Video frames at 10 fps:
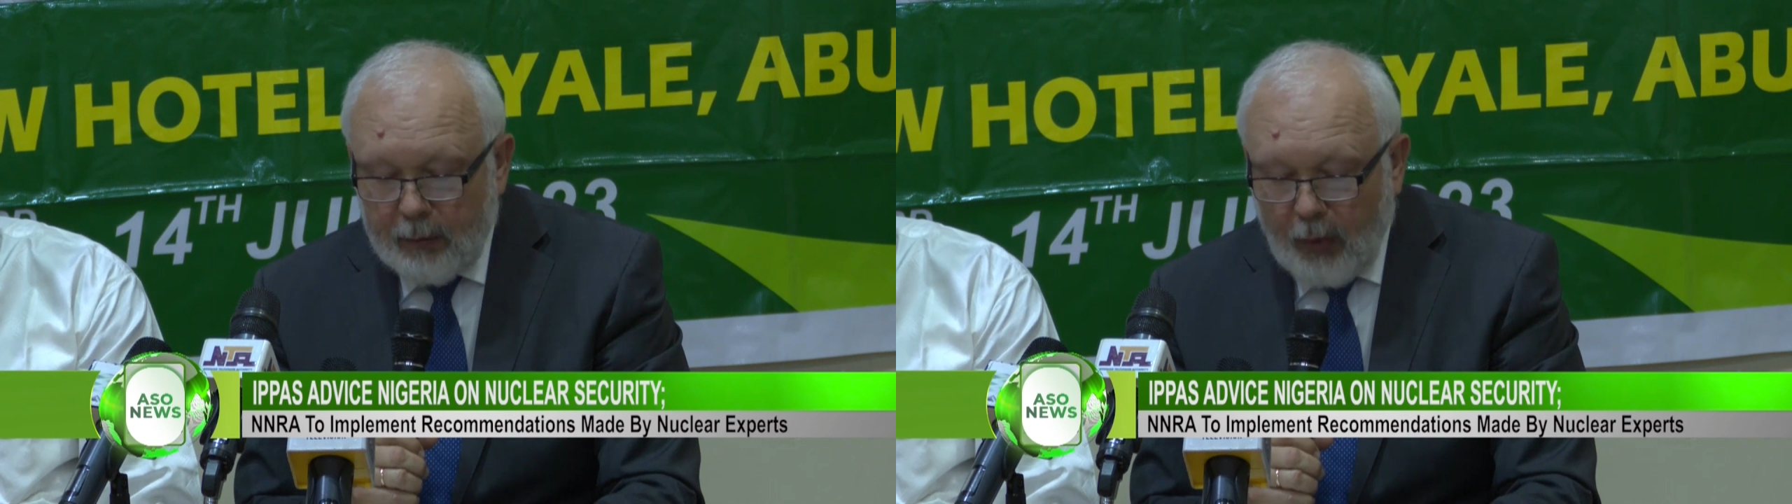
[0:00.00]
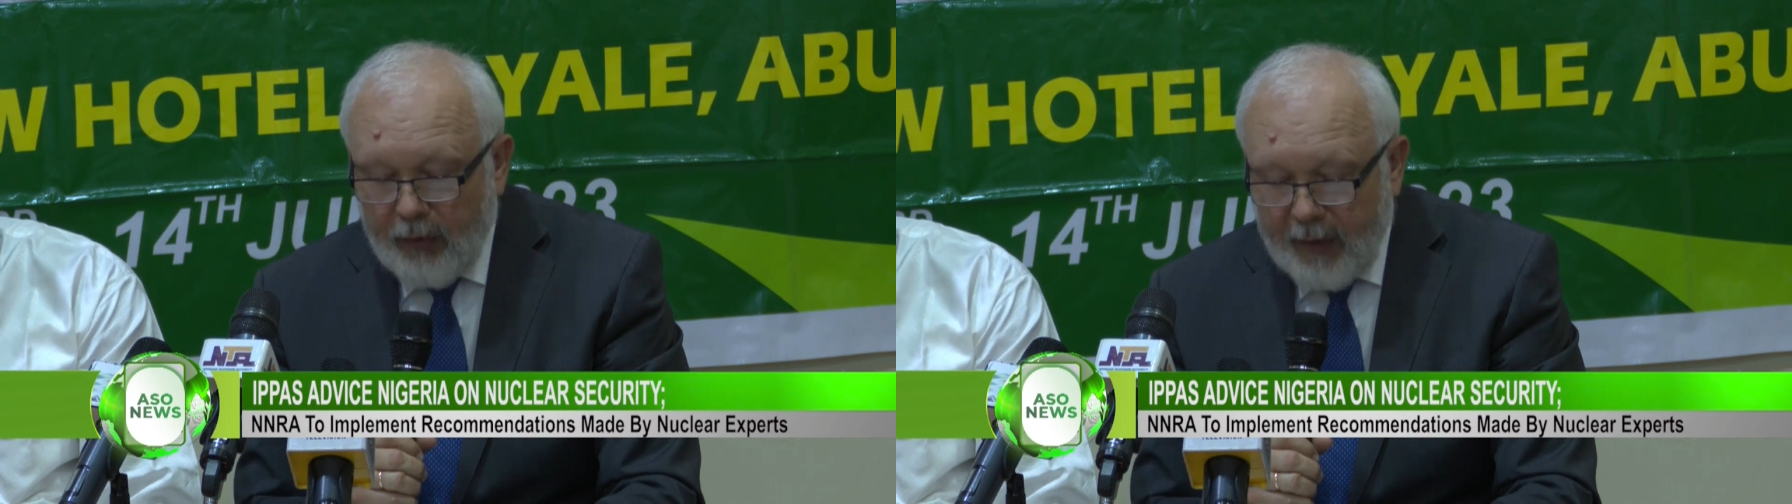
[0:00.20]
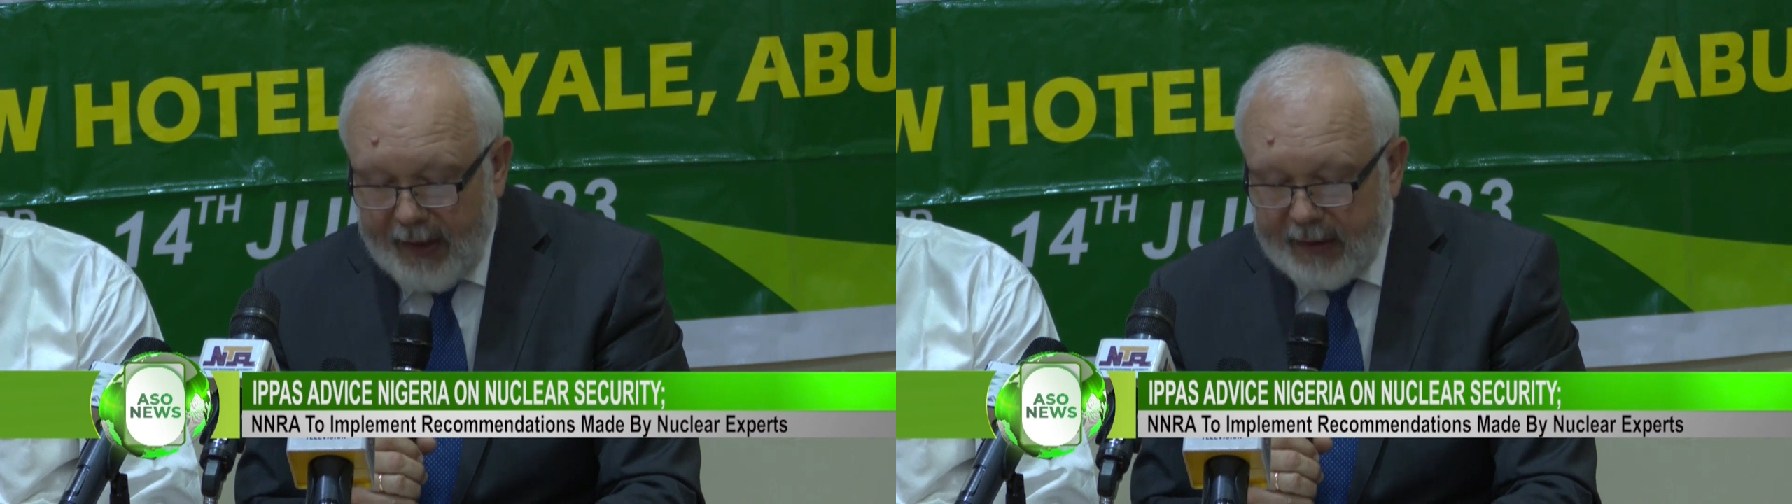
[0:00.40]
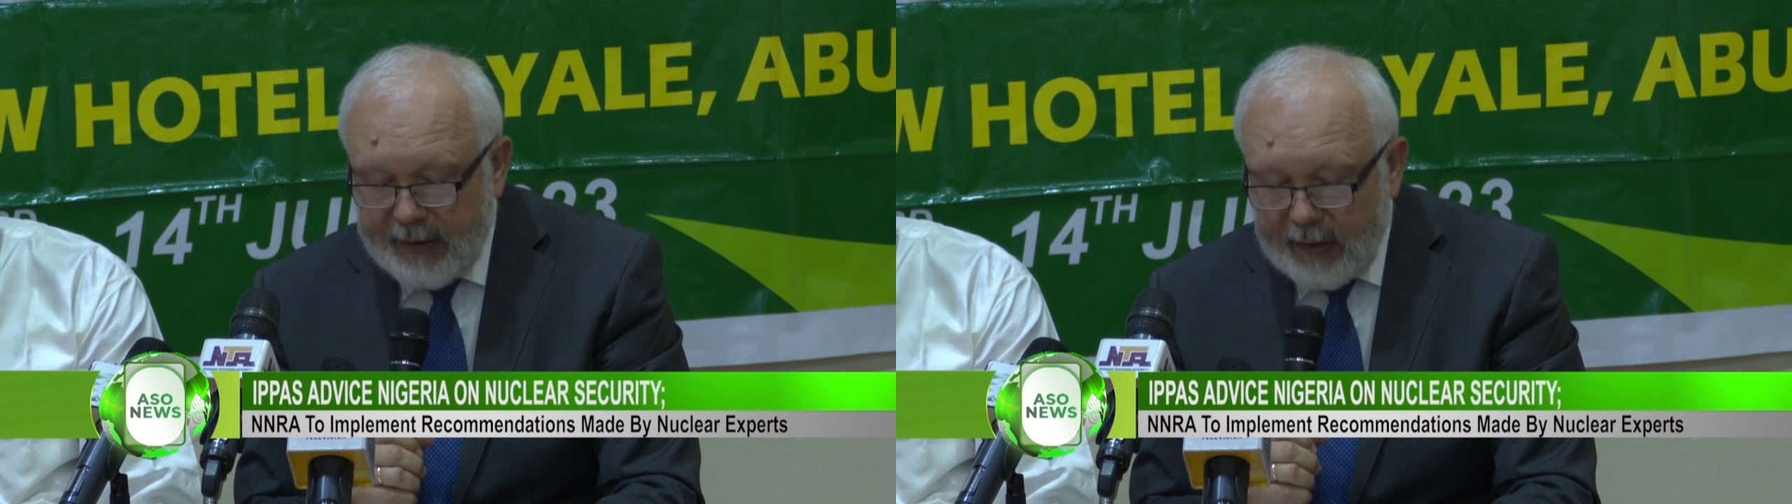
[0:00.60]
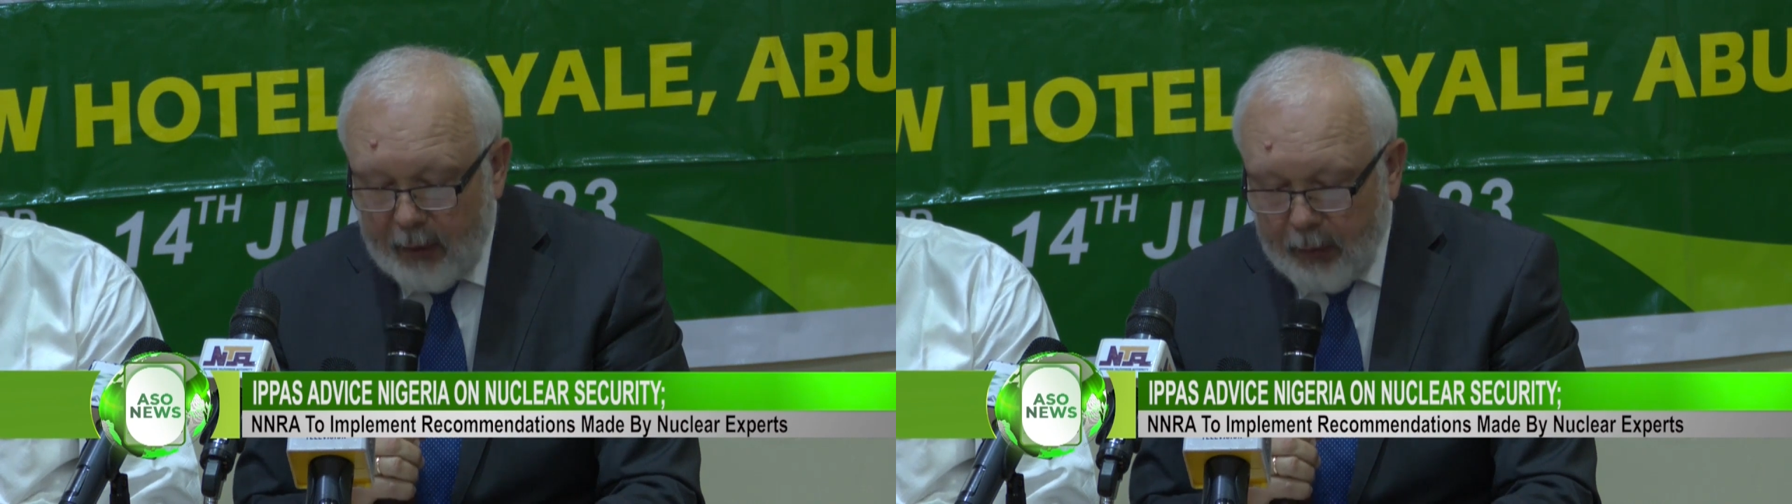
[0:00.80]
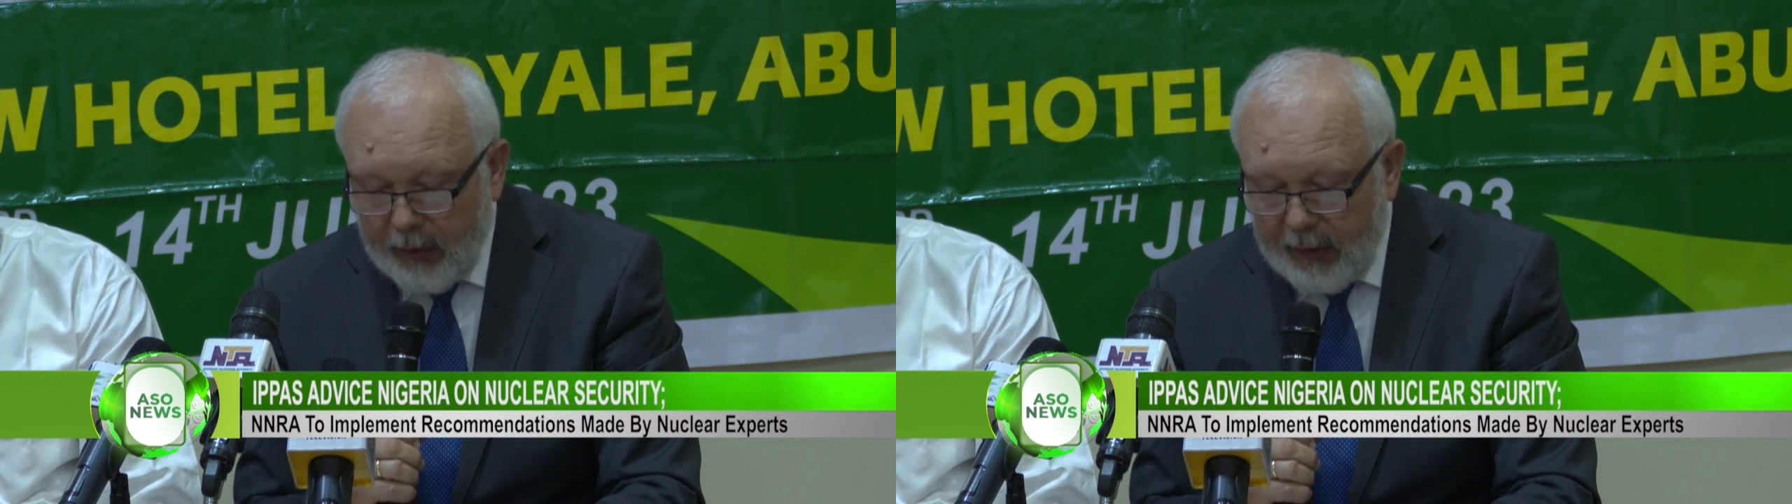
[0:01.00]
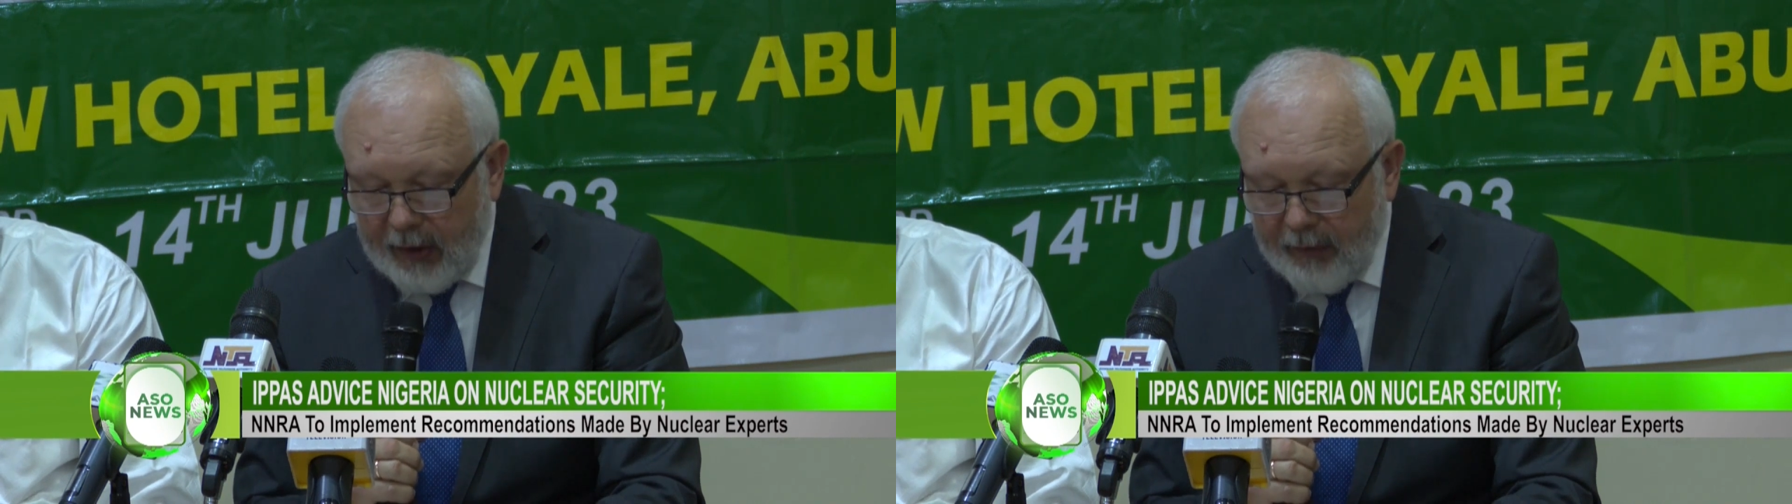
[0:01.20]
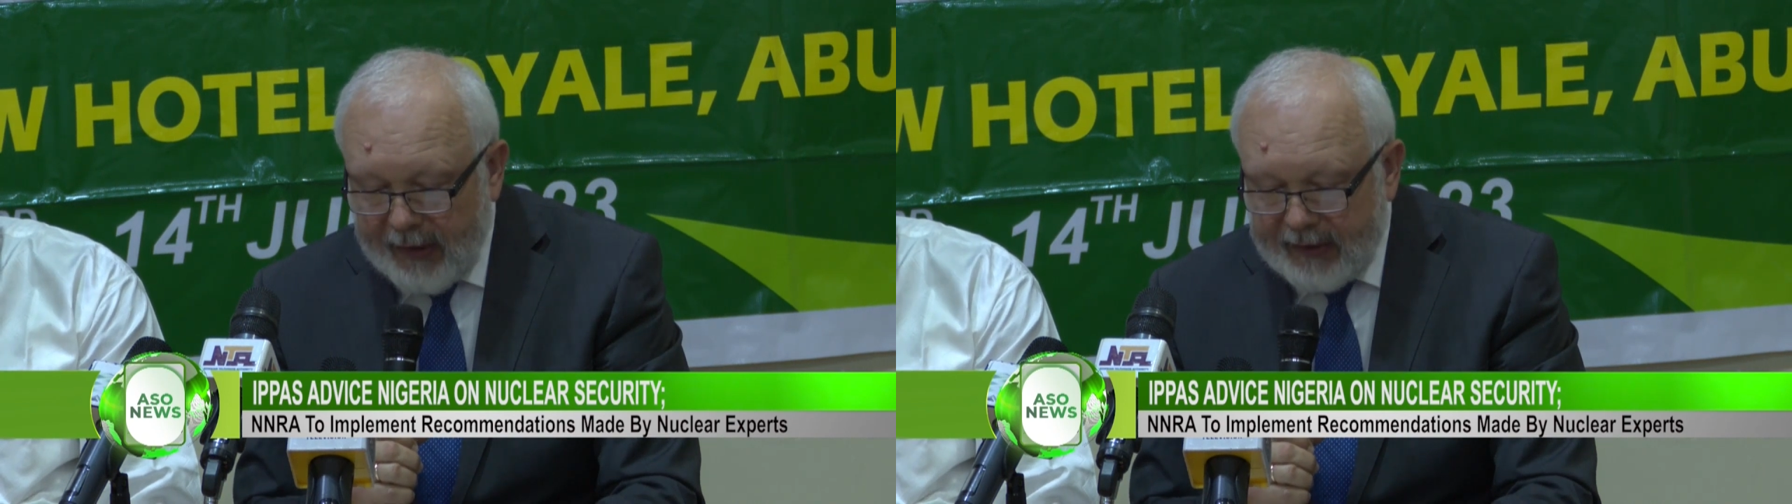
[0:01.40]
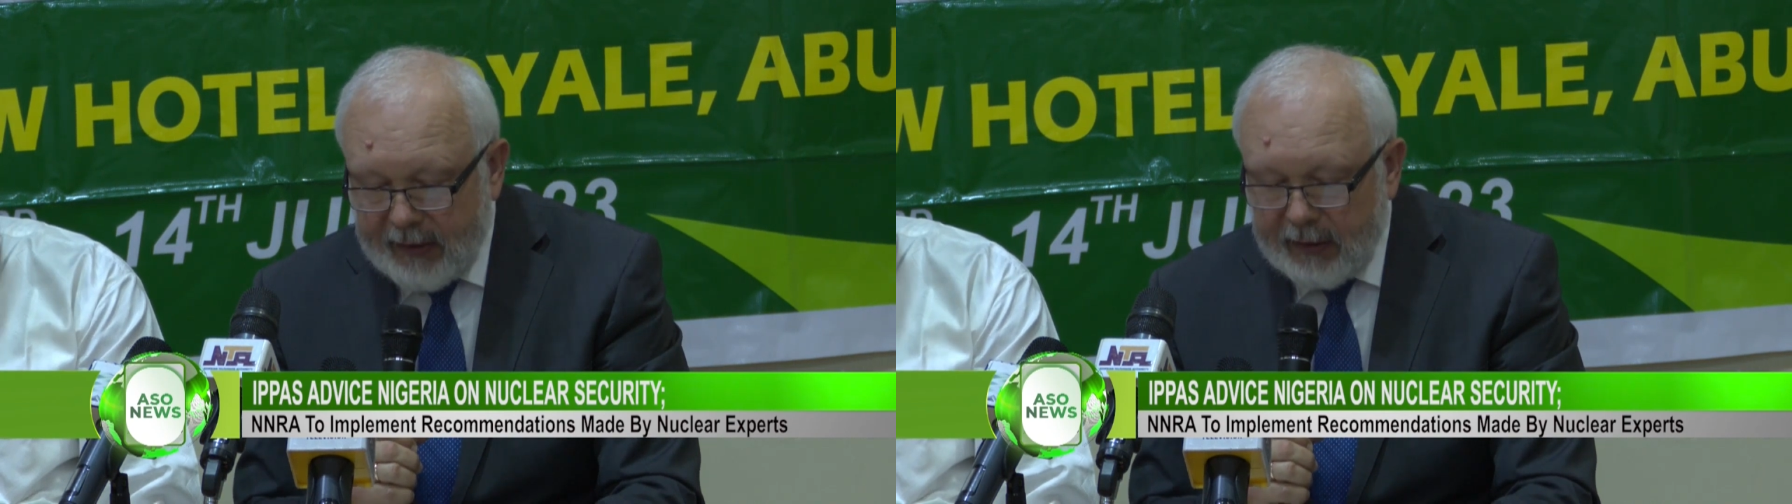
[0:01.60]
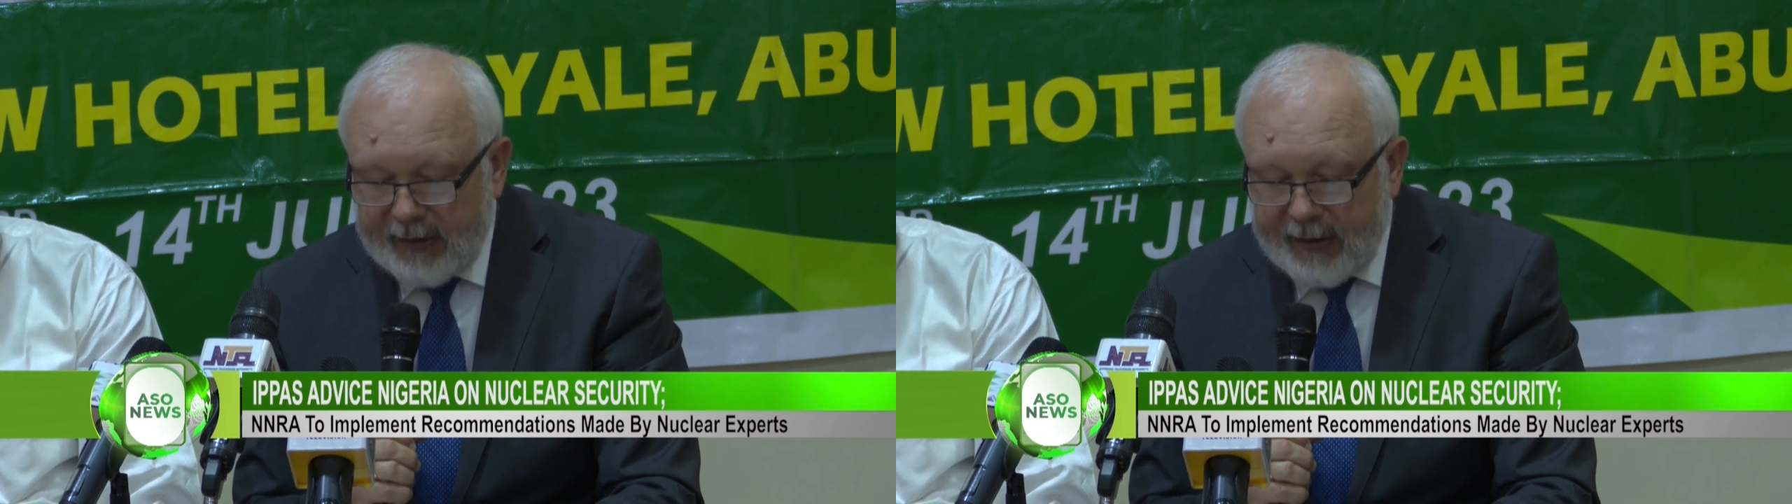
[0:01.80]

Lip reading: provides, upon request,